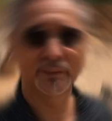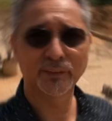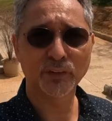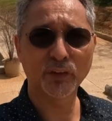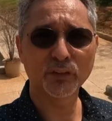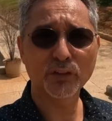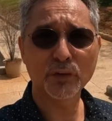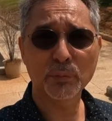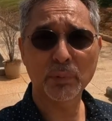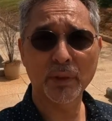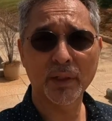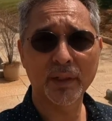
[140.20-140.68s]
So
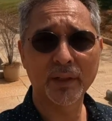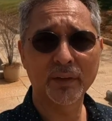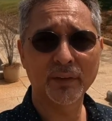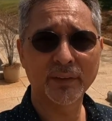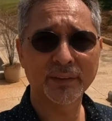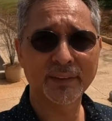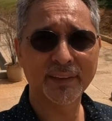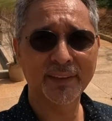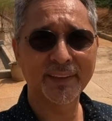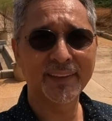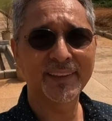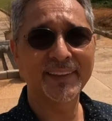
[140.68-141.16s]
everybody
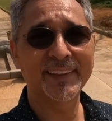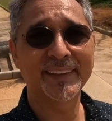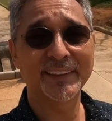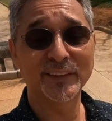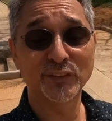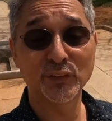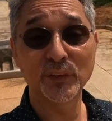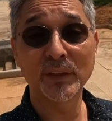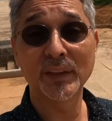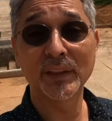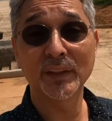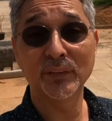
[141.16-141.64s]
knows that India
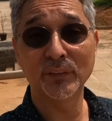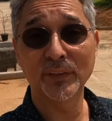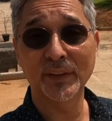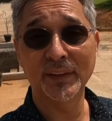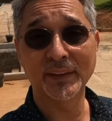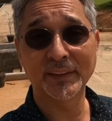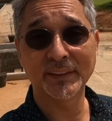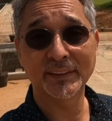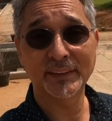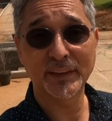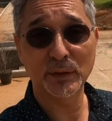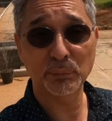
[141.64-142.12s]
is really,
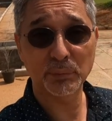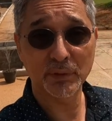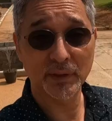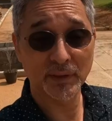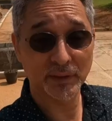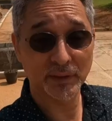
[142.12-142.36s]
really steep in